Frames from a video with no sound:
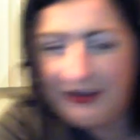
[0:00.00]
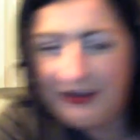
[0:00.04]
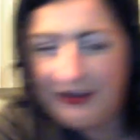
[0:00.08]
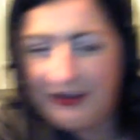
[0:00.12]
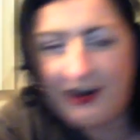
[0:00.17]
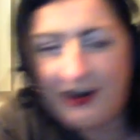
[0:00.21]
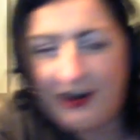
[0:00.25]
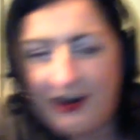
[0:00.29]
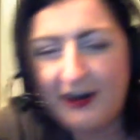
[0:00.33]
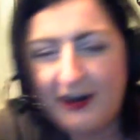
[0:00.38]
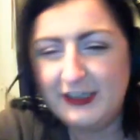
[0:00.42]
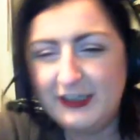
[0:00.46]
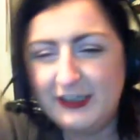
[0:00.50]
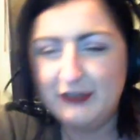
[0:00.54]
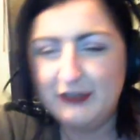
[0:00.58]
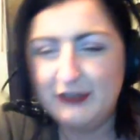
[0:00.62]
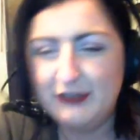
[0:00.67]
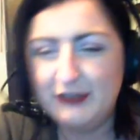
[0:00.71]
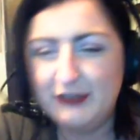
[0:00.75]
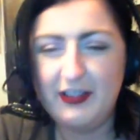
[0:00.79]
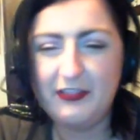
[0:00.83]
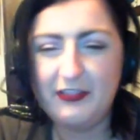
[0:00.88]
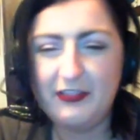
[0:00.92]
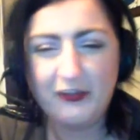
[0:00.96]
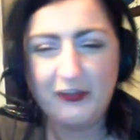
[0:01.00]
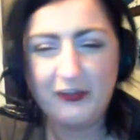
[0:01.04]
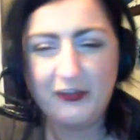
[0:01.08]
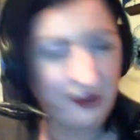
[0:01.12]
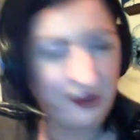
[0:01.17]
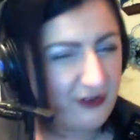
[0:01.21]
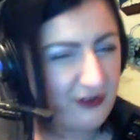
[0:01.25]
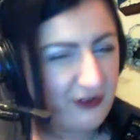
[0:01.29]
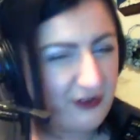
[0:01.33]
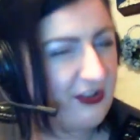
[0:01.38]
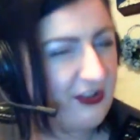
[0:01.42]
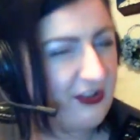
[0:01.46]
Wow, are you like the
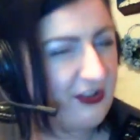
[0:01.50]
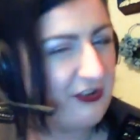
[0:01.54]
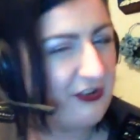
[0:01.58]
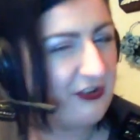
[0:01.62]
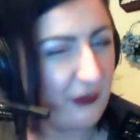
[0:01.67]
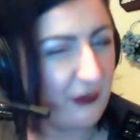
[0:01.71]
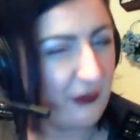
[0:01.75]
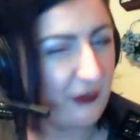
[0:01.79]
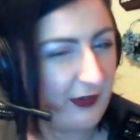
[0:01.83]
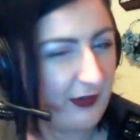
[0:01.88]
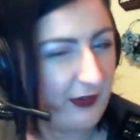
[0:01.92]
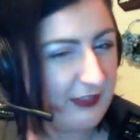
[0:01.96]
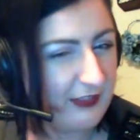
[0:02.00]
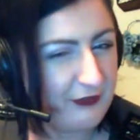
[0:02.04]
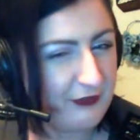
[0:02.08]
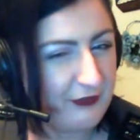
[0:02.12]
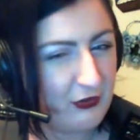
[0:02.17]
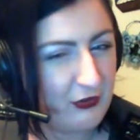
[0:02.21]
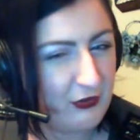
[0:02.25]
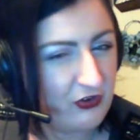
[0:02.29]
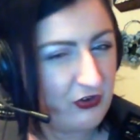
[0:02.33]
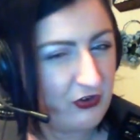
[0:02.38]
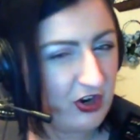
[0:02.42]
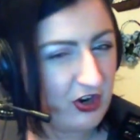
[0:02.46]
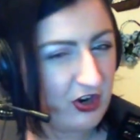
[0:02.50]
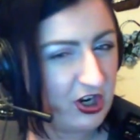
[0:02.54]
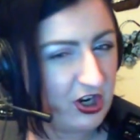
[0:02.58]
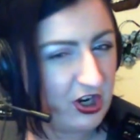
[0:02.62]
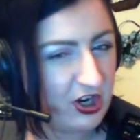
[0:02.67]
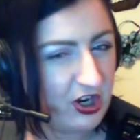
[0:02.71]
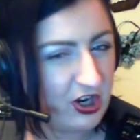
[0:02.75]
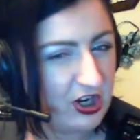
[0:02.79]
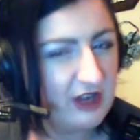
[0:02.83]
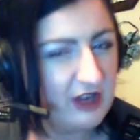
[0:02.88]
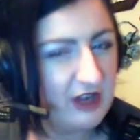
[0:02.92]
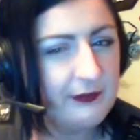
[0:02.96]
Jersey Shore of the
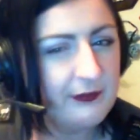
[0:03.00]
future?